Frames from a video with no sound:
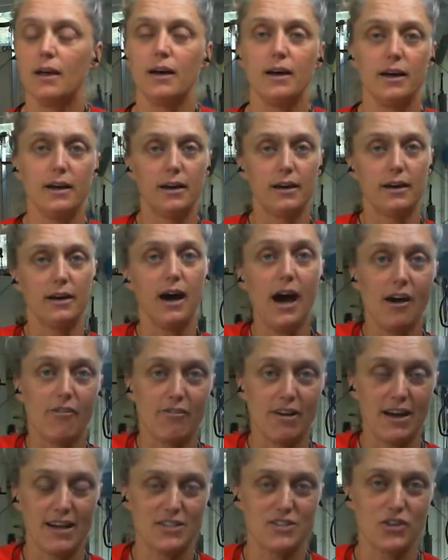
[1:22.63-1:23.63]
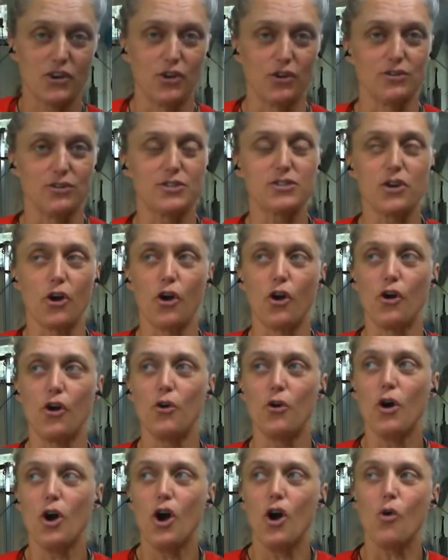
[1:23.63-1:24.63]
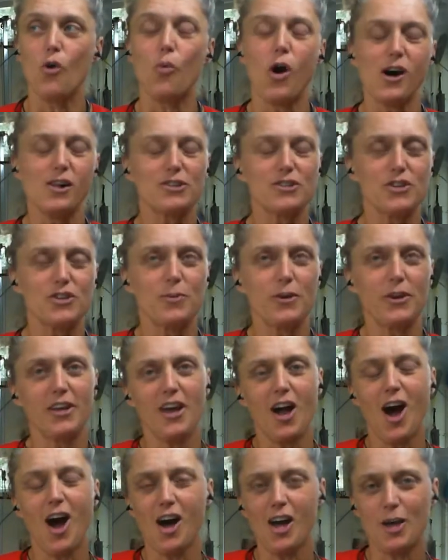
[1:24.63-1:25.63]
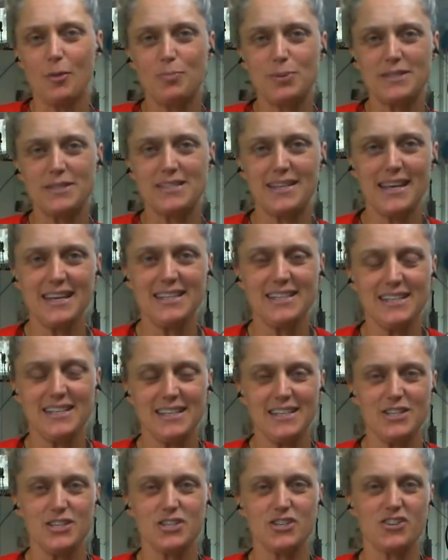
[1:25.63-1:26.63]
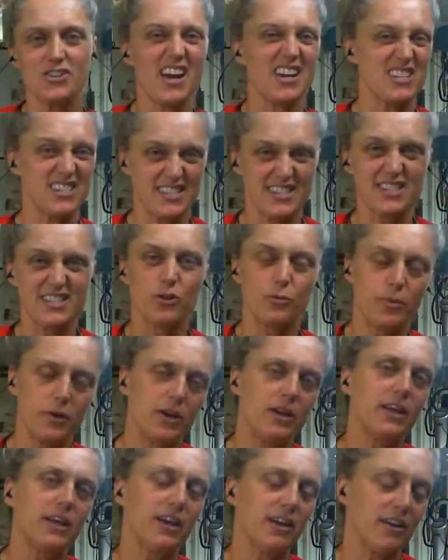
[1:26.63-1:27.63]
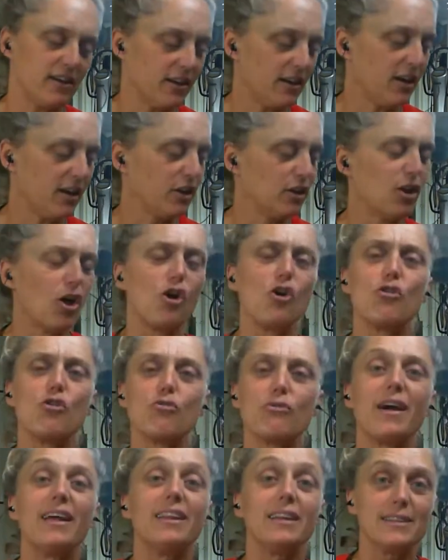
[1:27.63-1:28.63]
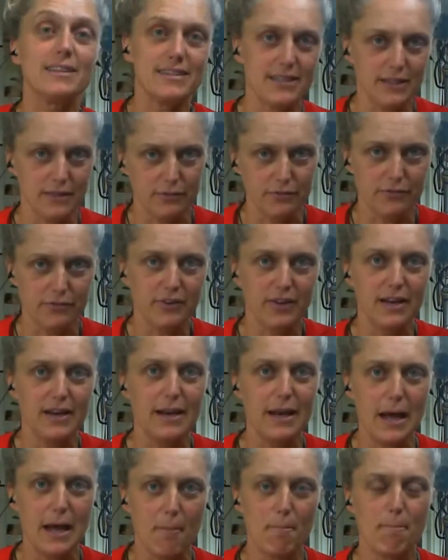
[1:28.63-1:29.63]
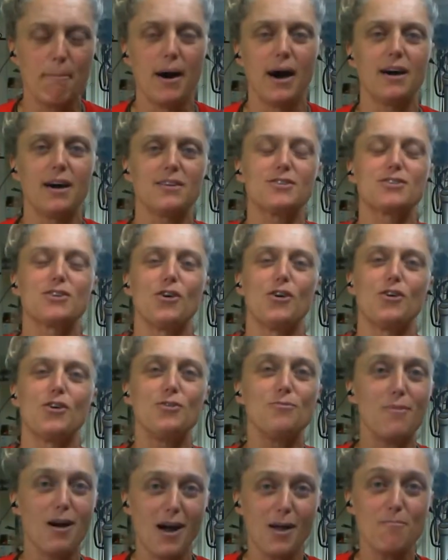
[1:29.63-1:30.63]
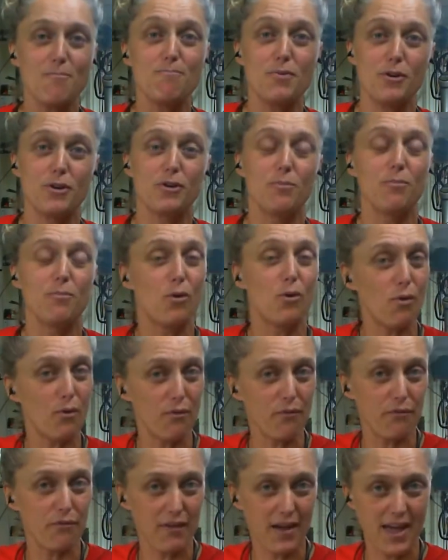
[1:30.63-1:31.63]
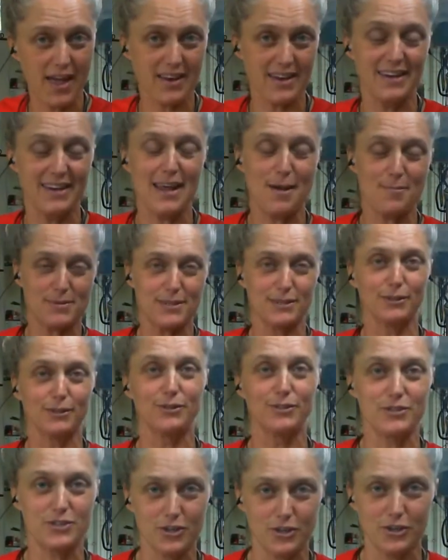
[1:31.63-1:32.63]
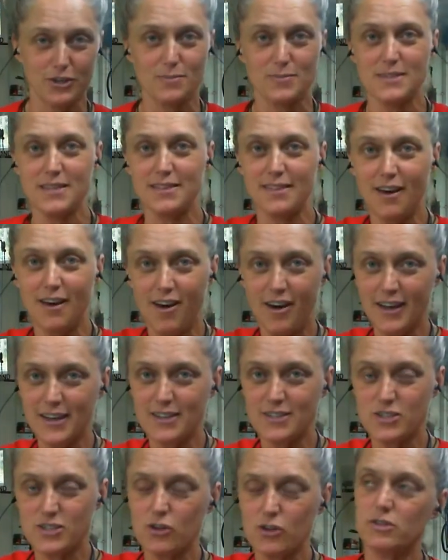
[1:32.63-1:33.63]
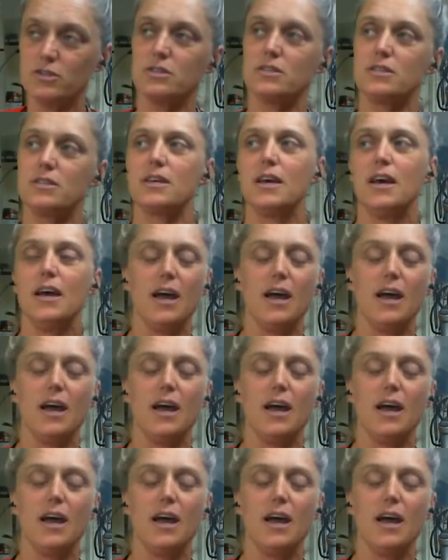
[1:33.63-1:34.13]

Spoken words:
heart rate zone. So whilst you're burning a higher percentage, you're actually still burning a low relative number. So you might burn more fat in absolute terms in the higher zones,